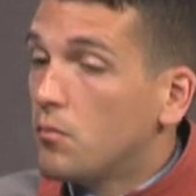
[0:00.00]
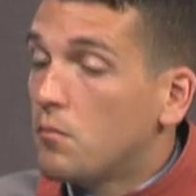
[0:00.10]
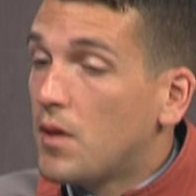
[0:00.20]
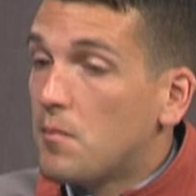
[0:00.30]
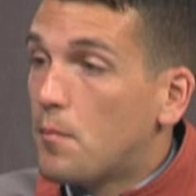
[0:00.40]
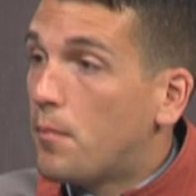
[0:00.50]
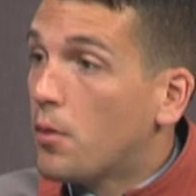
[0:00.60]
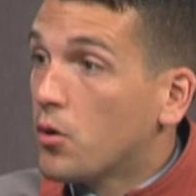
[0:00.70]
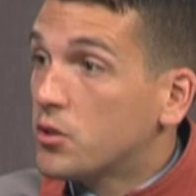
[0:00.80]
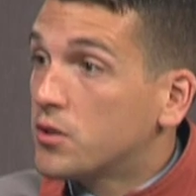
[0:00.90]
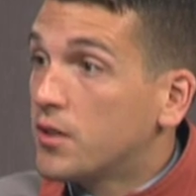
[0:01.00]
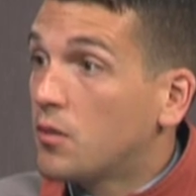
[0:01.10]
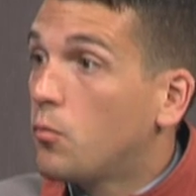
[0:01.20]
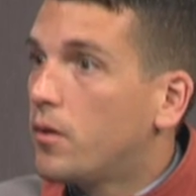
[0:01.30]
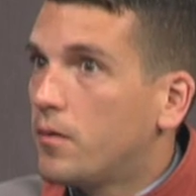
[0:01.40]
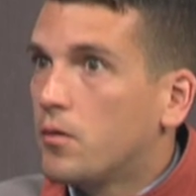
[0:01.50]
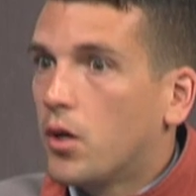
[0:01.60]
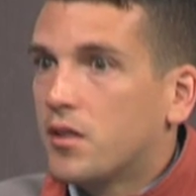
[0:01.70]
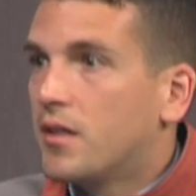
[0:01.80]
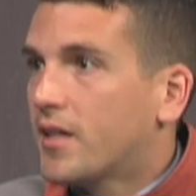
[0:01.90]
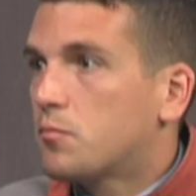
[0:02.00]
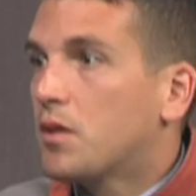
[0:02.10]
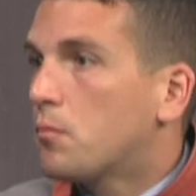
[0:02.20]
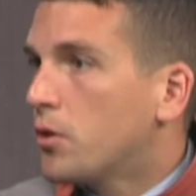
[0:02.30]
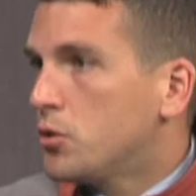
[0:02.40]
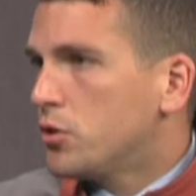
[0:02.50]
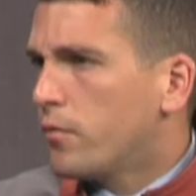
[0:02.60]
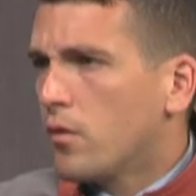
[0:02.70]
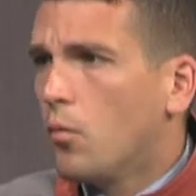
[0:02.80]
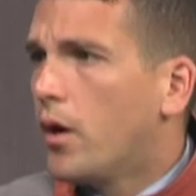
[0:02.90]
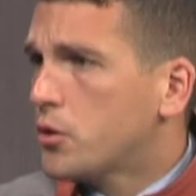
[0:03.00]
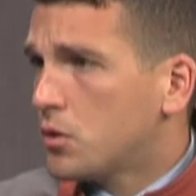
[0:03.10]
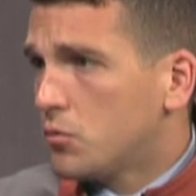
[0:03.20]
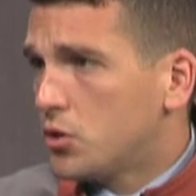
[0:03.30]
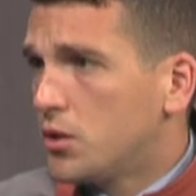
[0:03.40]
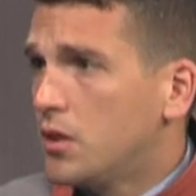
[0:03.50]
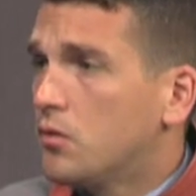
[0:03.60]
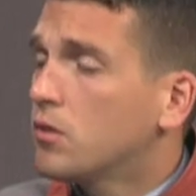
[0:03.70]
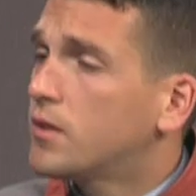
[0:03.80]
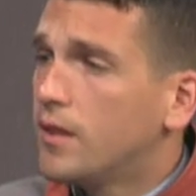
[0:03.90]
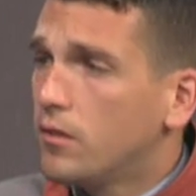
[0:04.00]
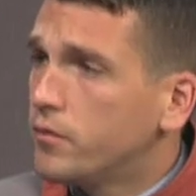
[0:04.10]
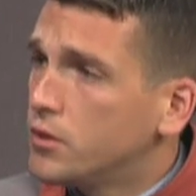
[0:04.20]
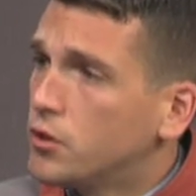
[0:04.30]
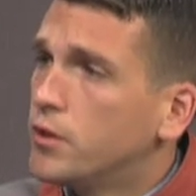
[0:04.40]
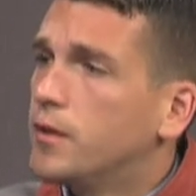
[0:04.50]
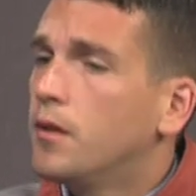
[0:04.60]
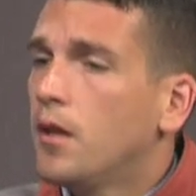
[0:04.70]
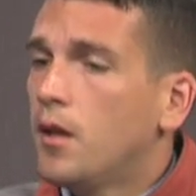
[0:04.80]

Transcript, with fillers: maybe purchasing in, on your next big purchase for a washing machine or a television,